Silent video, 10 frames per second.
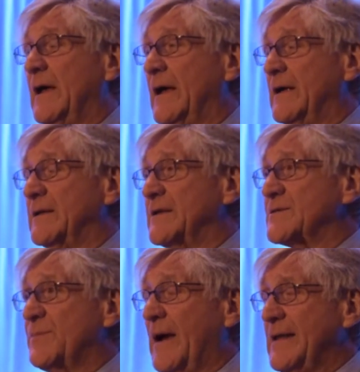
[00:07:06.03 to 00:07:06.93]
And
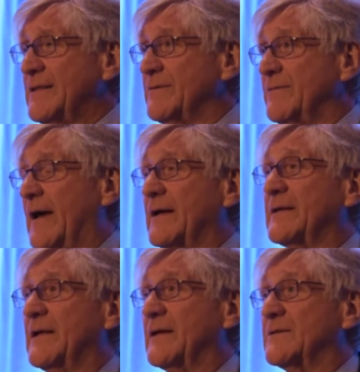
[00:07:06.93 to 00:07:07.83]
despite the fact
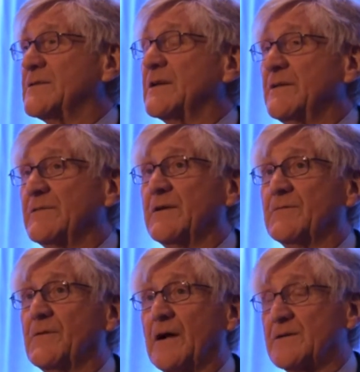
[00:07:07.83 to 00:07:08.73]
that a significant
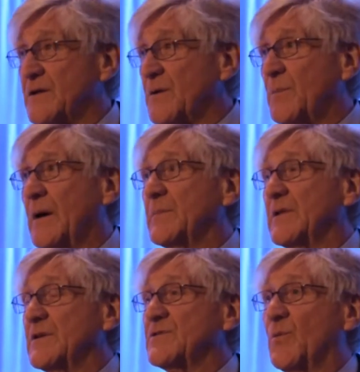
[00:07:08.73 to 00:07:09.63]
fraction of the
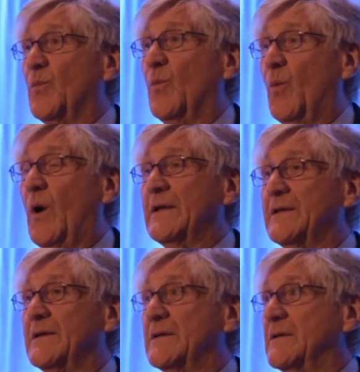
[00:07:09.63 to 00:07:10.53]
population
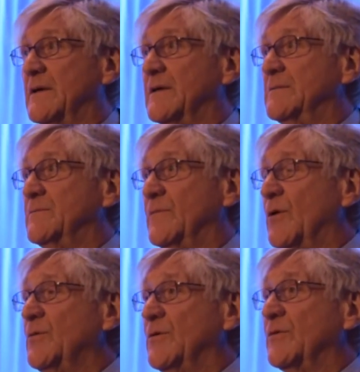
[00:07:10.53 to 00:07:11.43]
wanted uh,
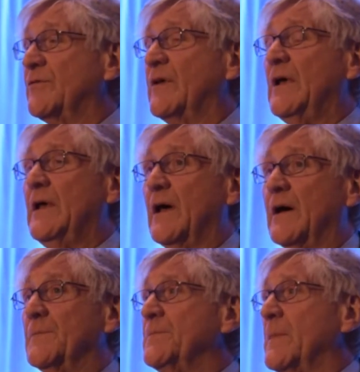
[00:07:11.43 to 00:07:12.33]
no nukes,
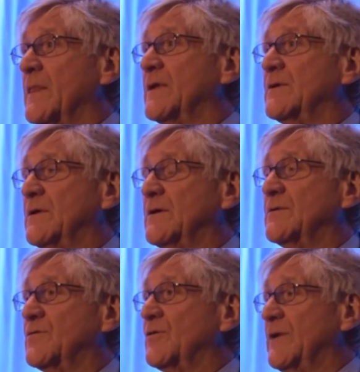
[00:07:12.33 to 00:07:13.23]
um, the, the
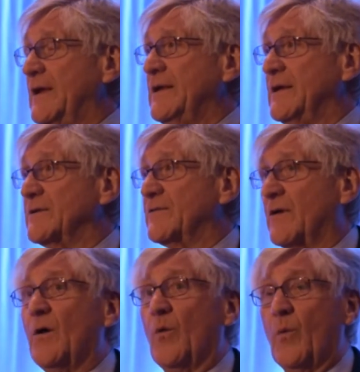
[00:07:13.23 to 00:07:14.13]
Jordanians
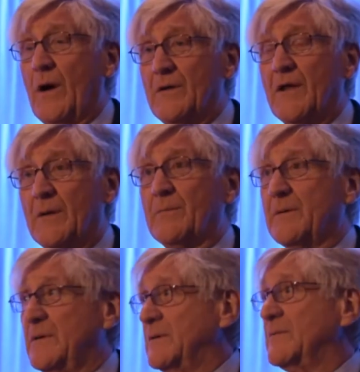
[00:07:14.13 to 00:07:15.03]
wound up
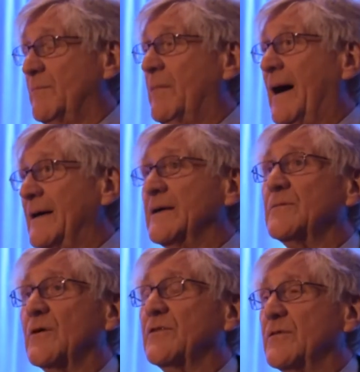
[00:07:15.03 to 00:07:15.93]

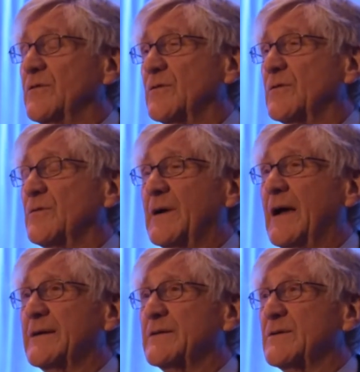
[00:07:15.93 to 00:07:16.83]
buying Russian nuclear
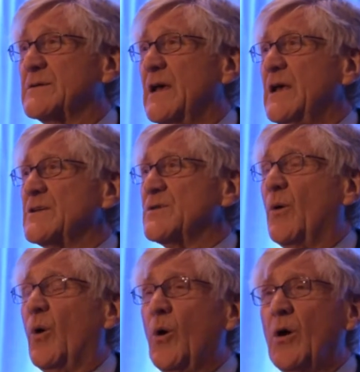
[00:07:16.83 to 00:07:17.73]
reactors.
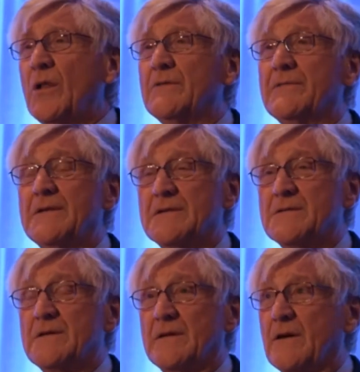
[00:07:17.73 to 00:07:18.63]
So all of
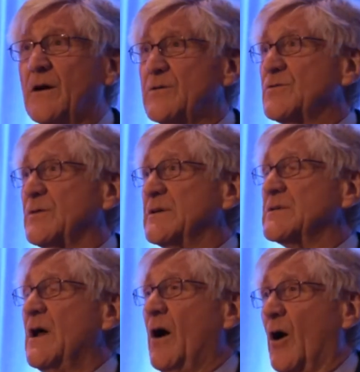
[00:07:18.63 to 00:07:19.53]
these
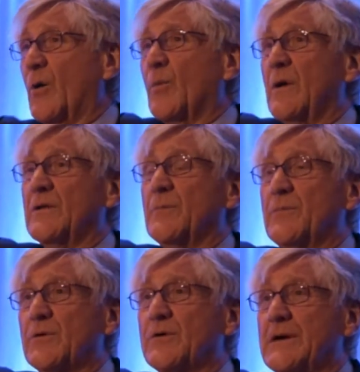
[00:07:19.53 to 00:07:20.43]
countries are where the
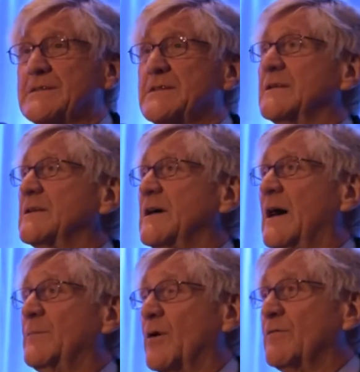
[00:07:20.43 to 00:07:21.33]
bureaucrats at the
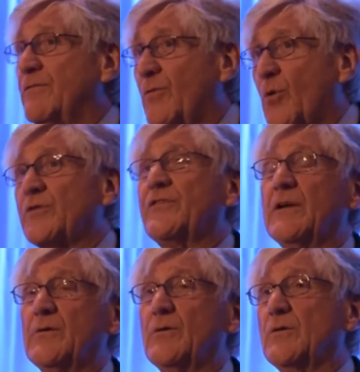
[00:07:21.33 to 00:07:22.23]
top are
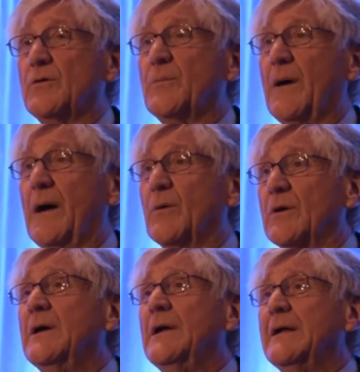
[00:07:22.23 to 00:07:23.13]
forcing nuclear
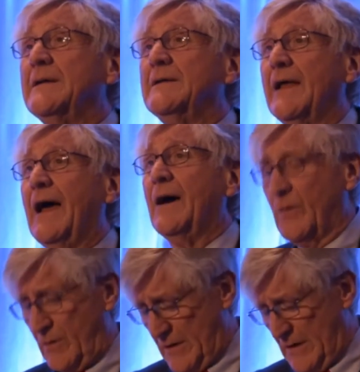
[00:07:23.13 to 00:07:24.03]
power
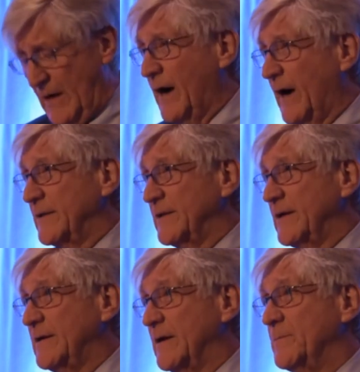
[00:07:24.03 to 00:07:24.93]
down on
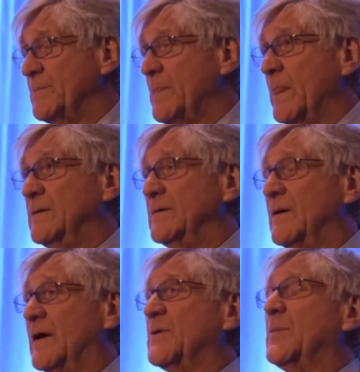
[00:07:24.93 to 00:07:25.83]
the, um,
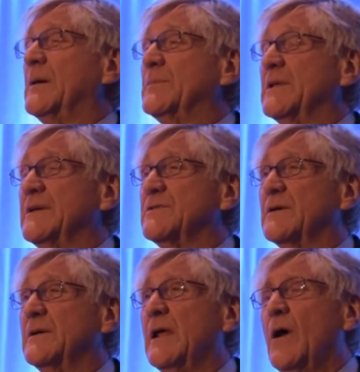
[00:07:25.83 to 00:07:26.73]
on the
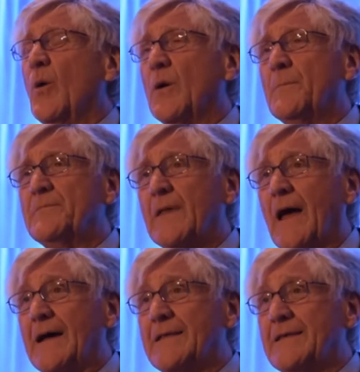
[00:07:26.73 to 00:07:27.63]
population. Well,
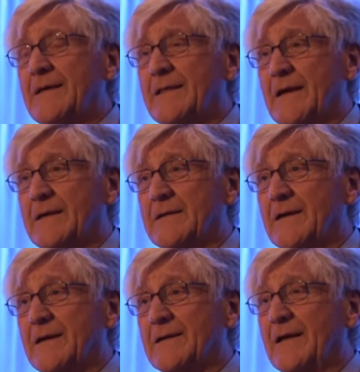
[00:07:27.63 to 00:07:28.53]
I think that,
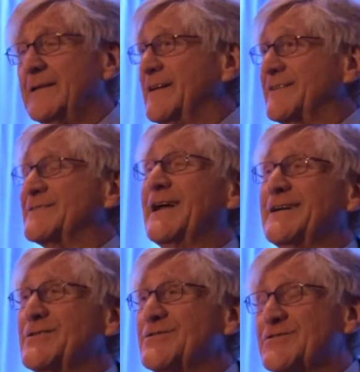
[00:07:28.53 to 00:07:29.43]
uh, and it's
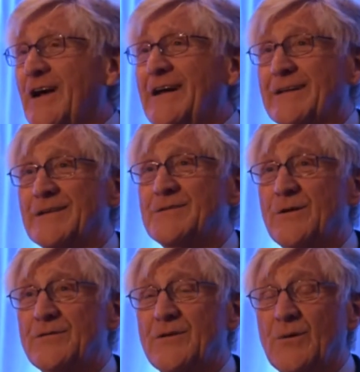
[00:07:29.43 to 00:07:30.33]
not just China, it's
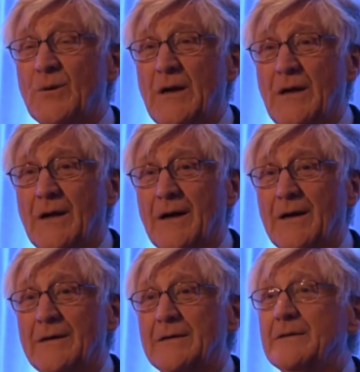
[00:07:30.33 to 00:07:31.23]
also uh,
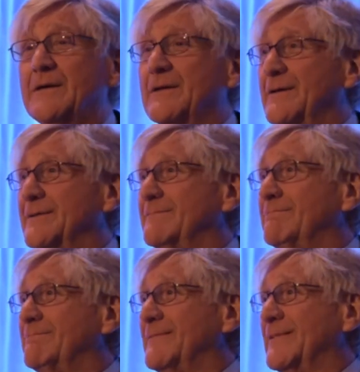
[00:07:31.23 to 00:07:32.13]
a,
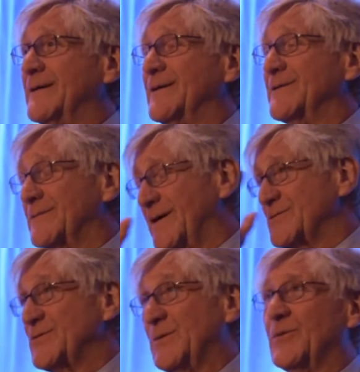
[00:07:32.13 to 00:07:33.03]
a, a
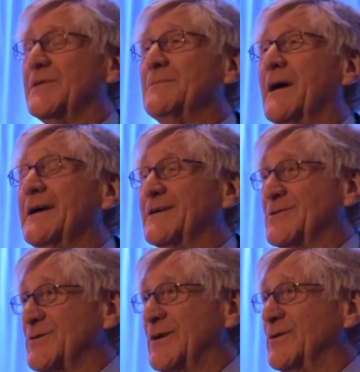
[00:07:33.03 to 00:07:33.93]
country within my
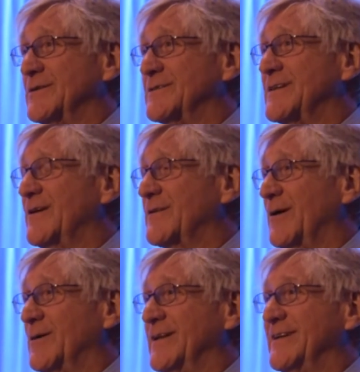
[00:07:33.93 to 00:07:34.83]
country called South
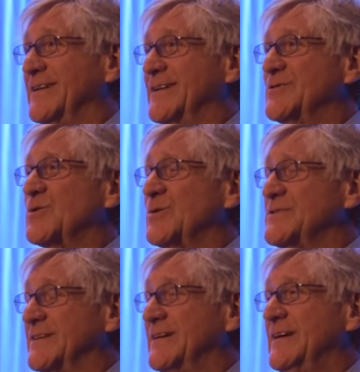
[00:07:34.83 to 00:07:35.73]
Carolina and
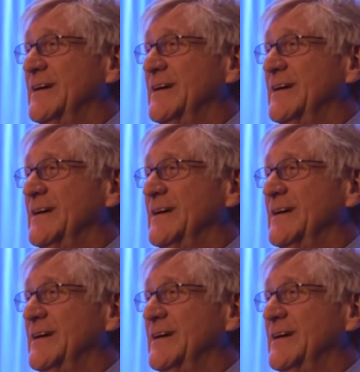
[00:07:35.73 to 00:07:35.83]
Georgia.